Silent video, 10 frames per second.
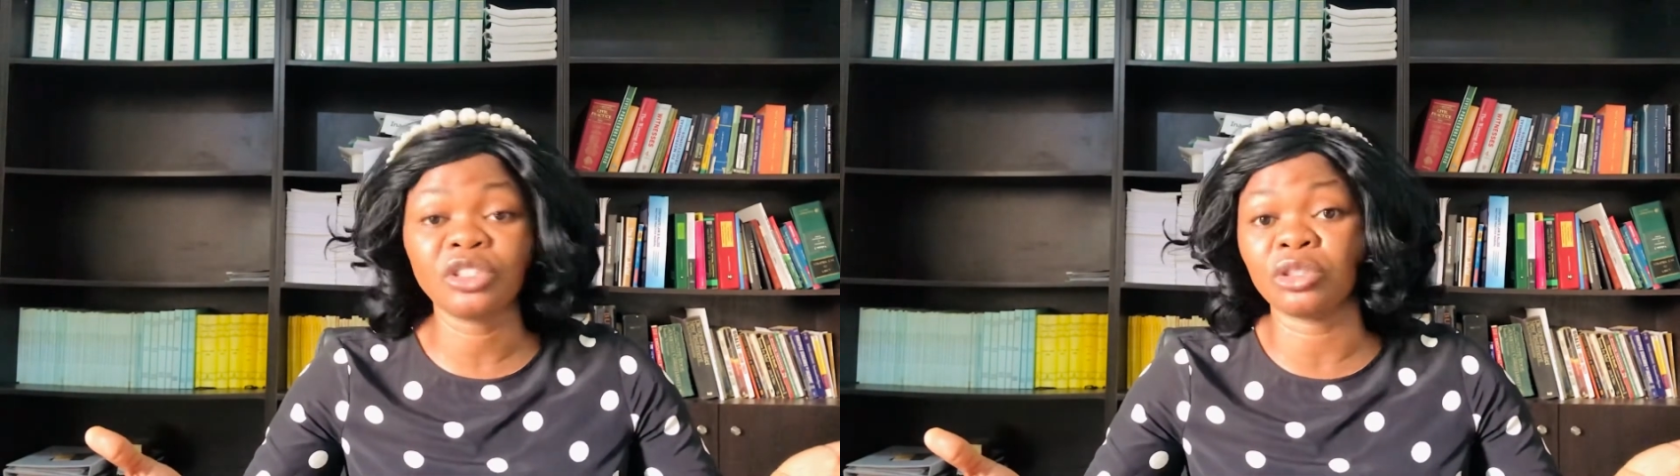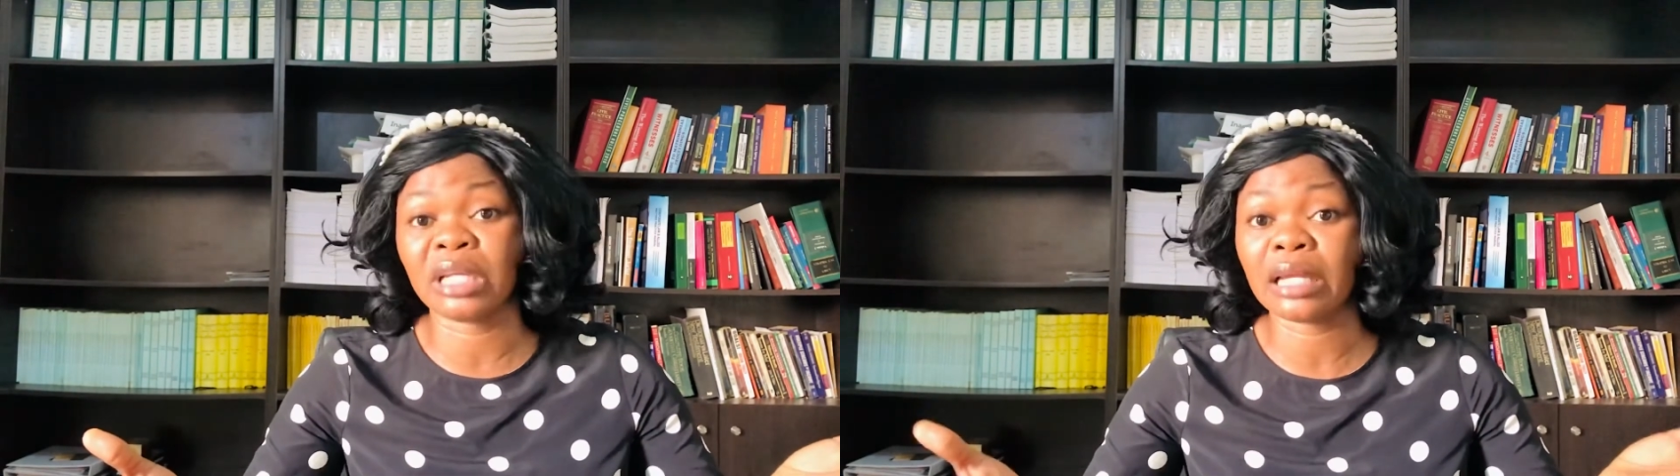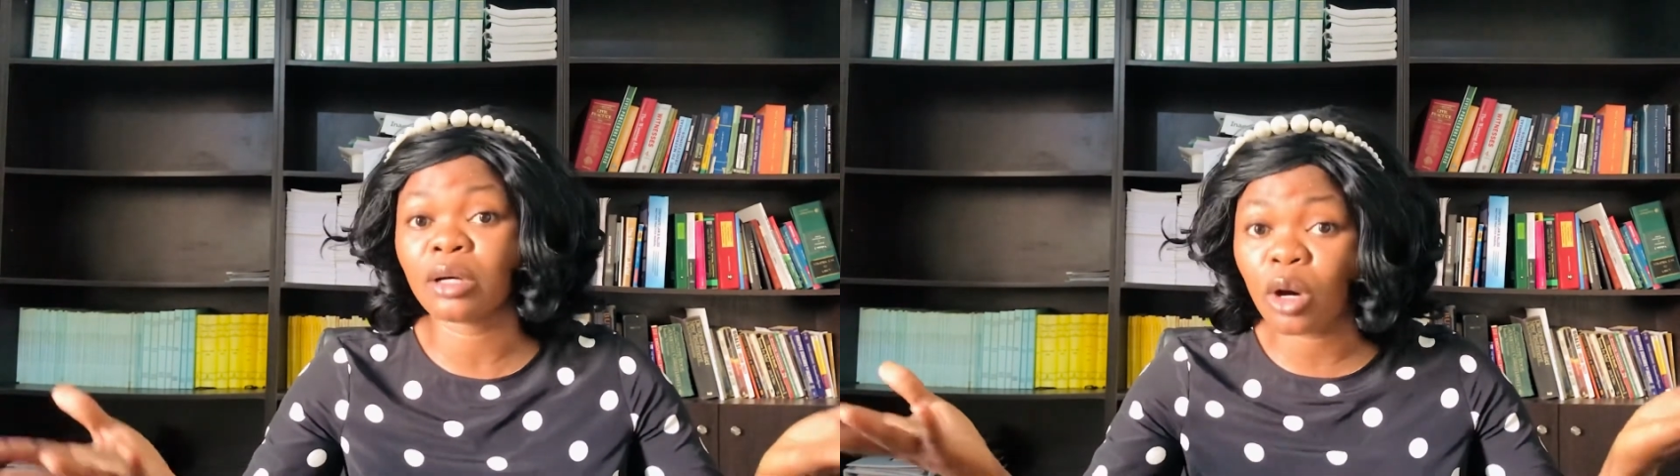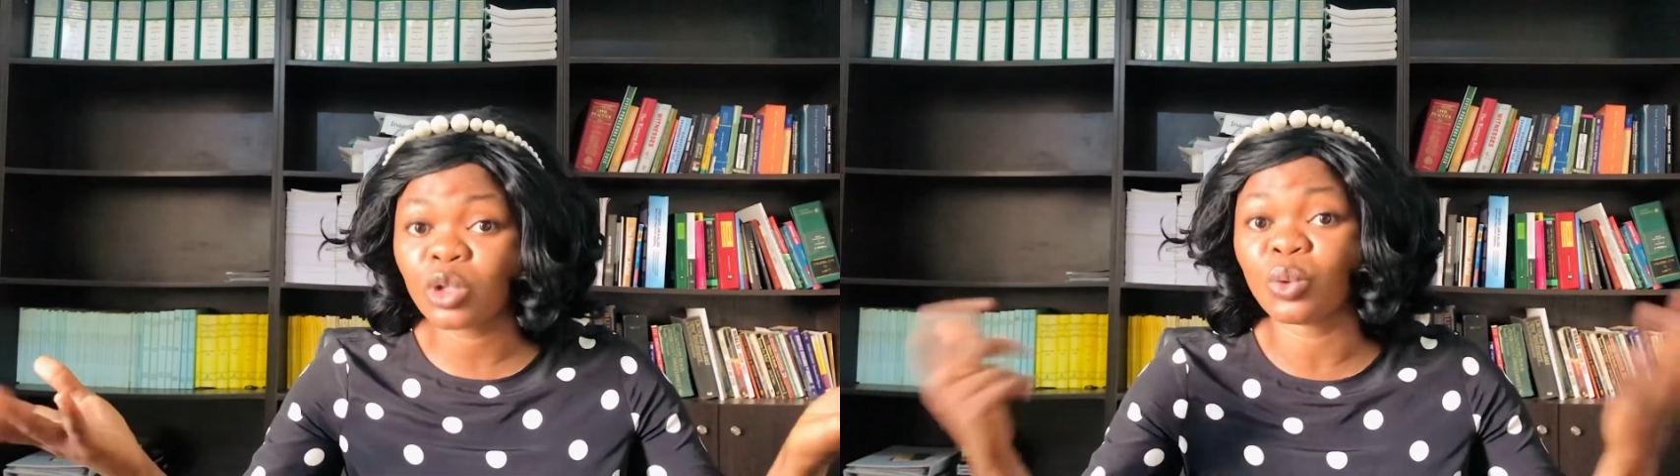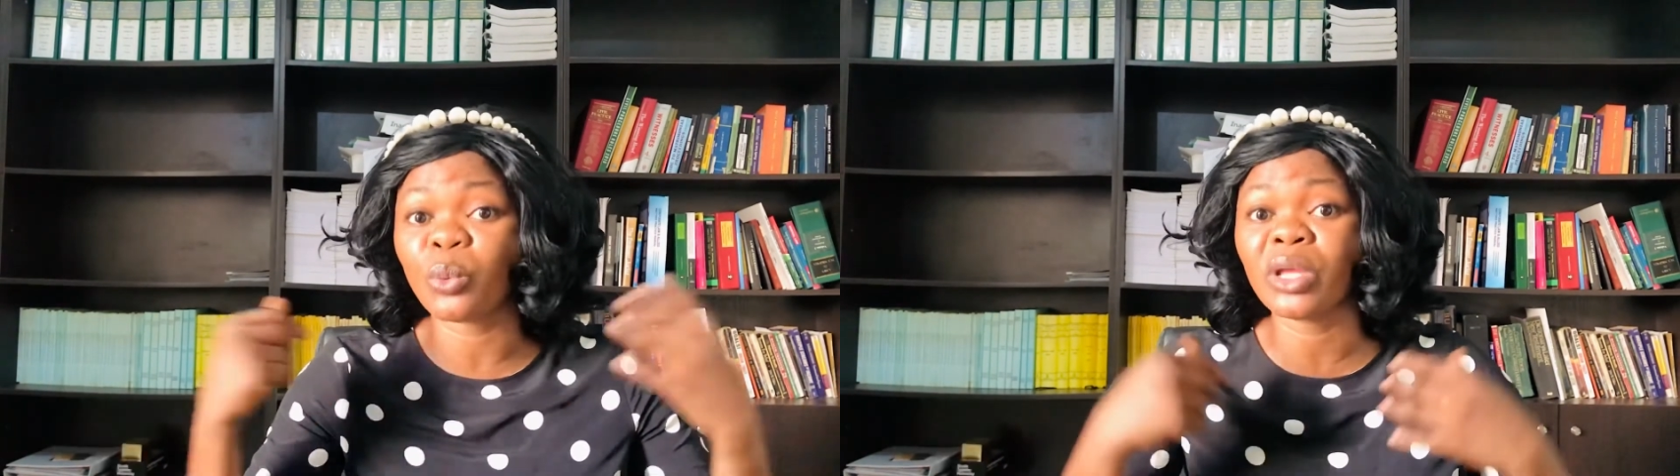and the court
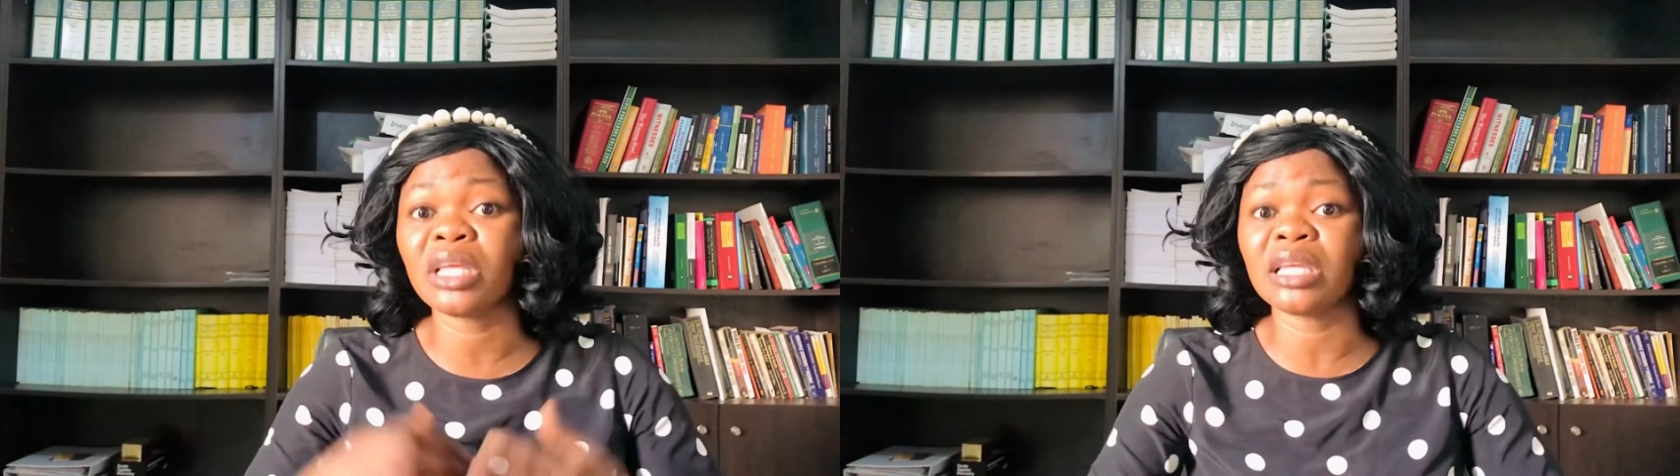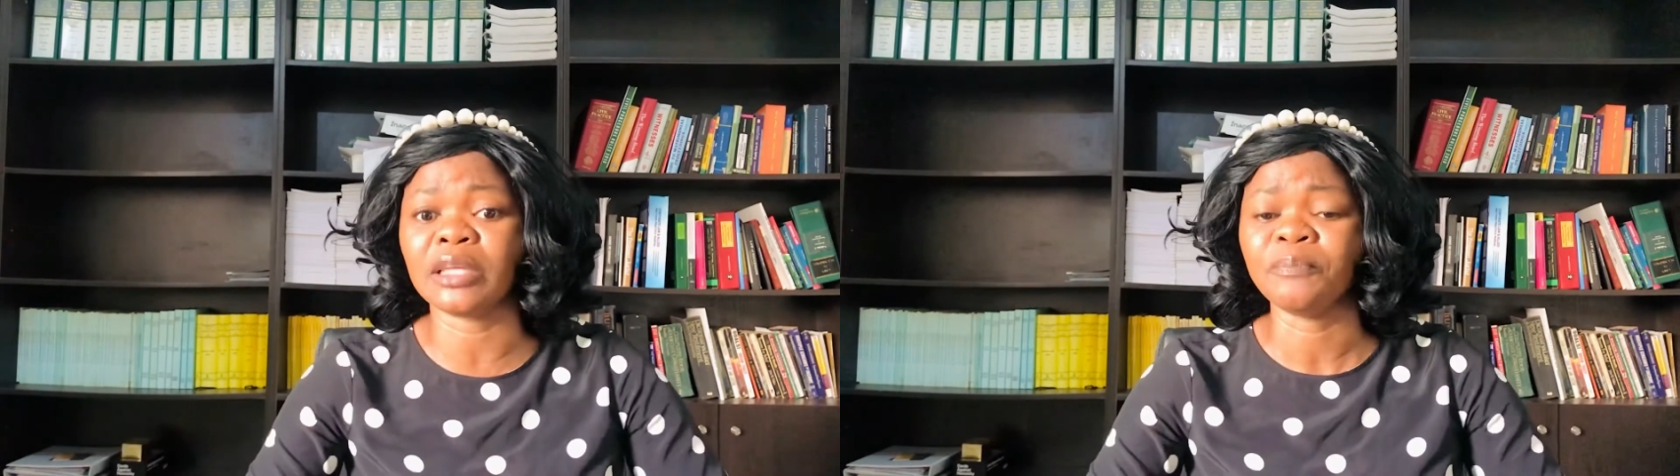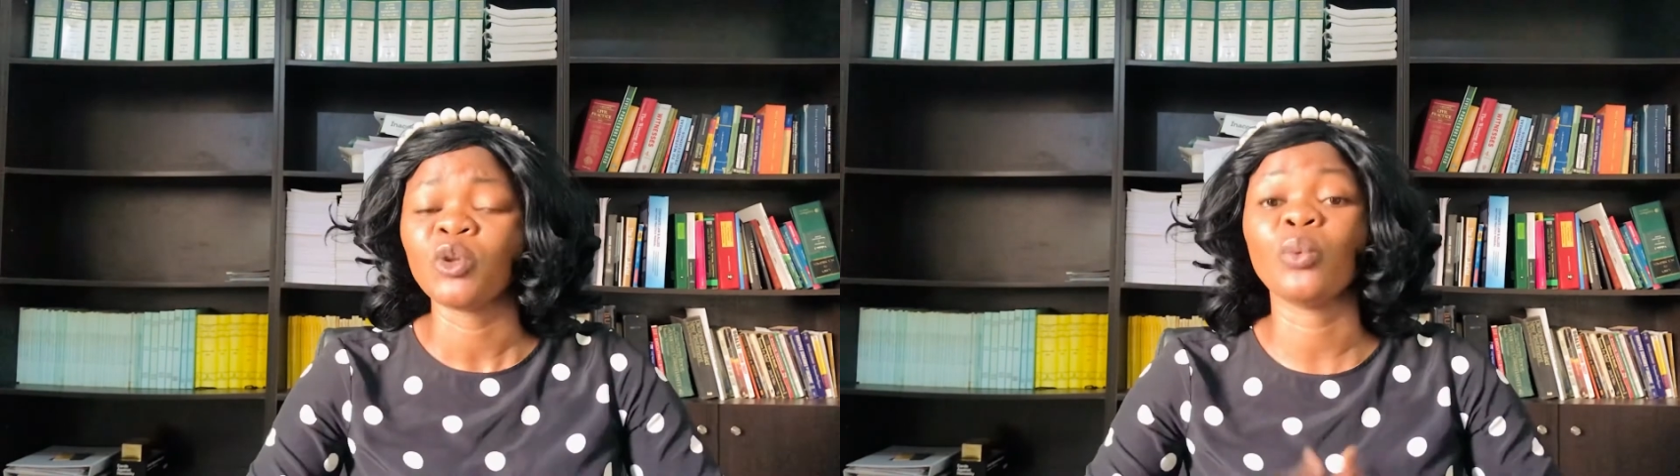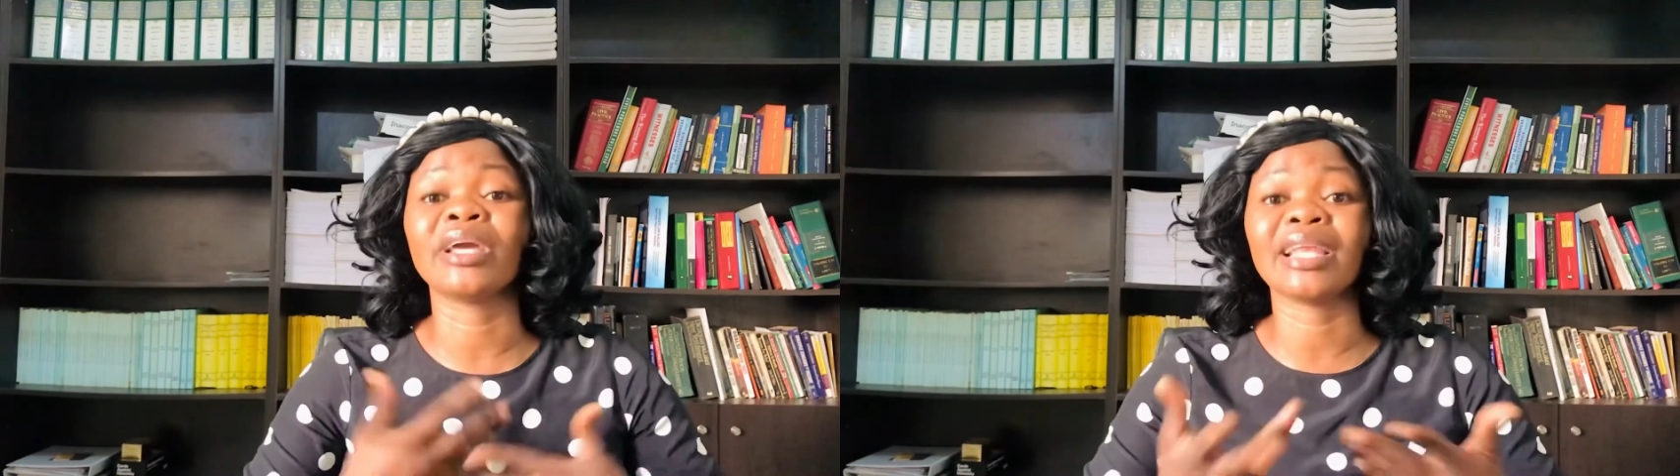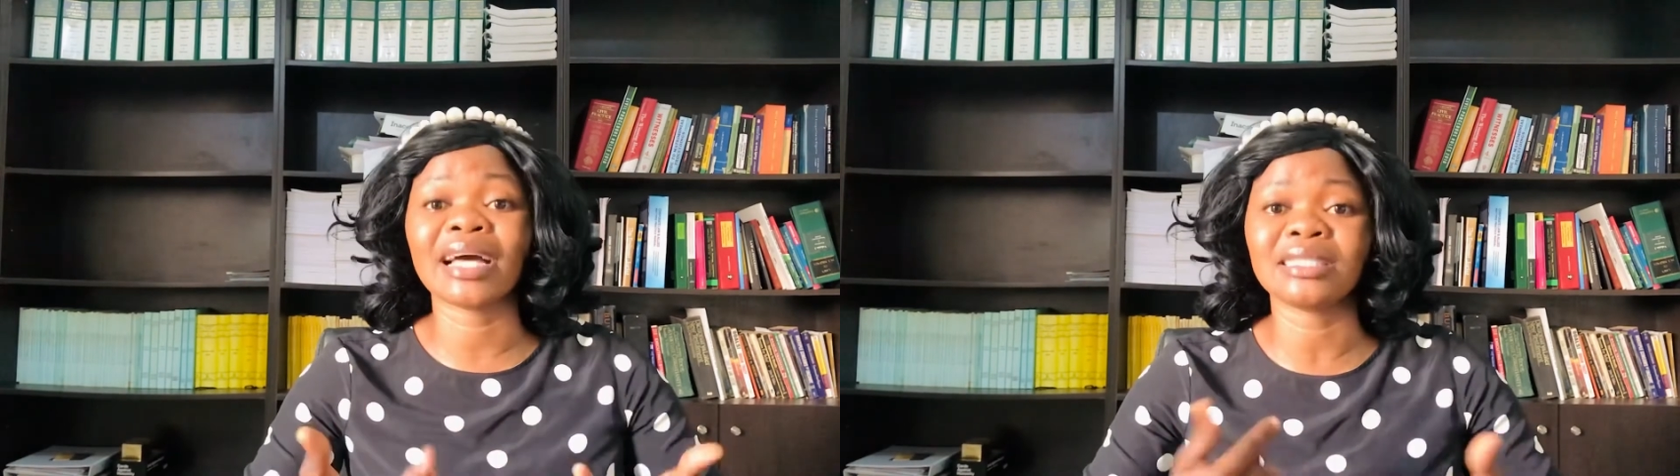will
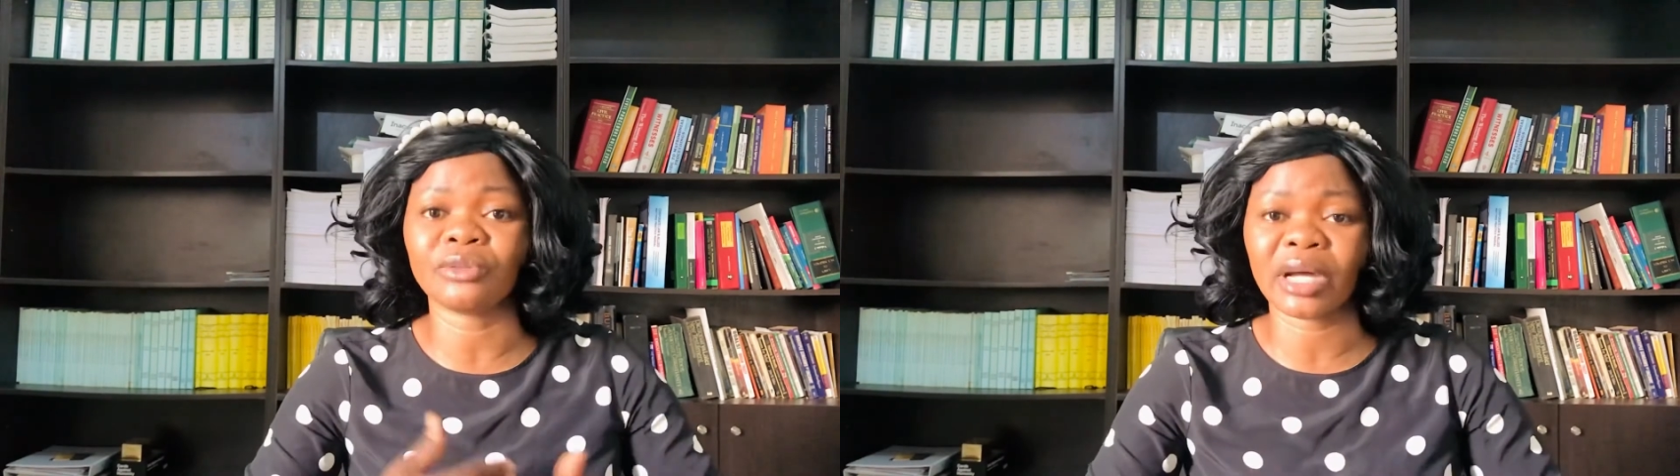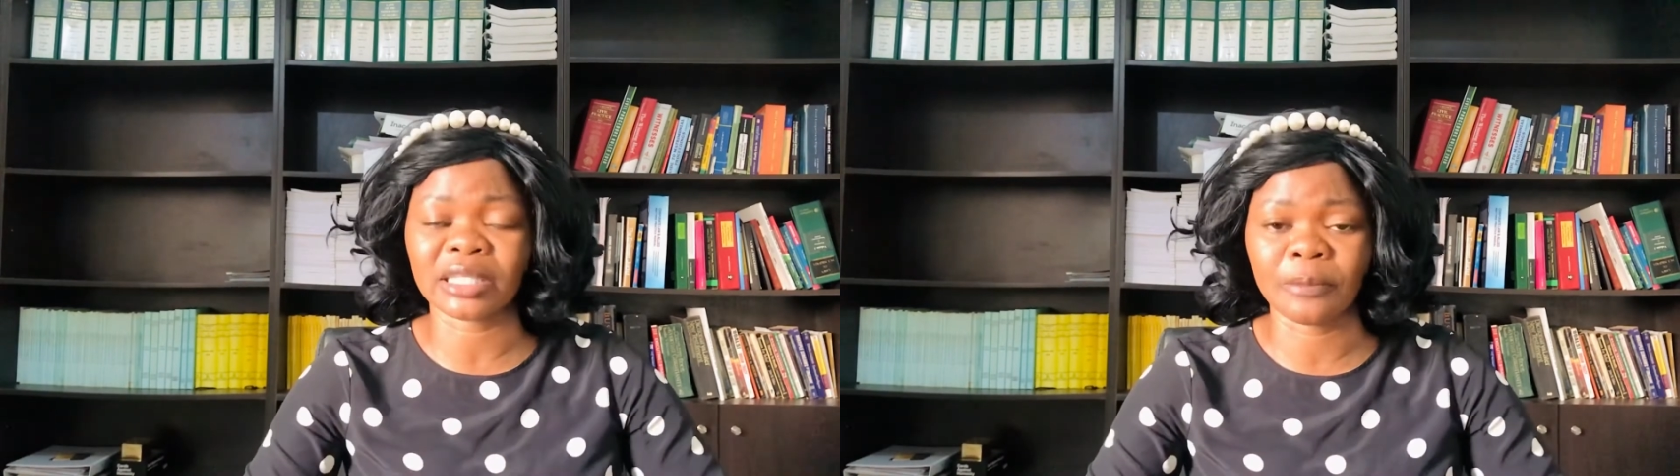gladly rather,